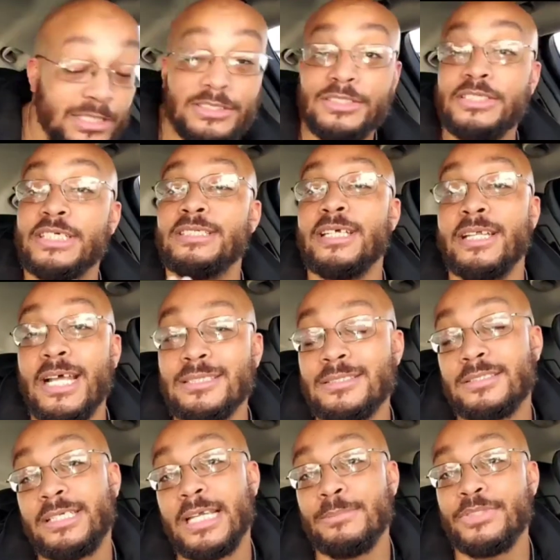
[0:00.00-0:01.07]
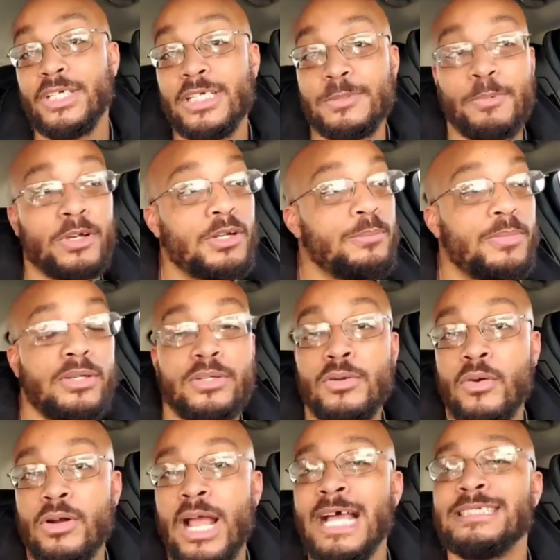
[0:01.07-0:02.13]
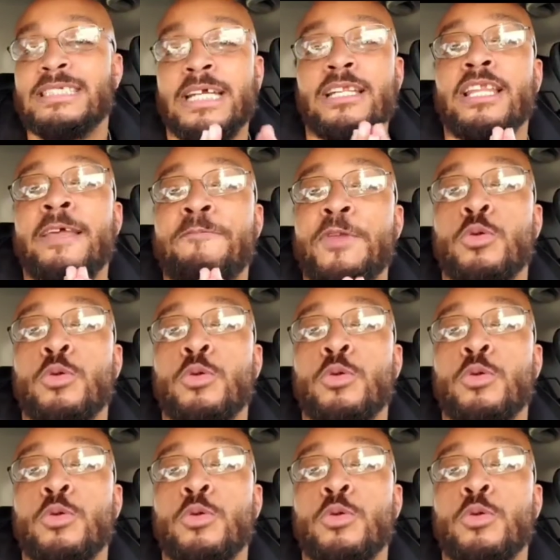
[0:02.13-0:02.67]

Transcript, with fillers: She said, that's the same cheeseburger meal you ordered. I said, if you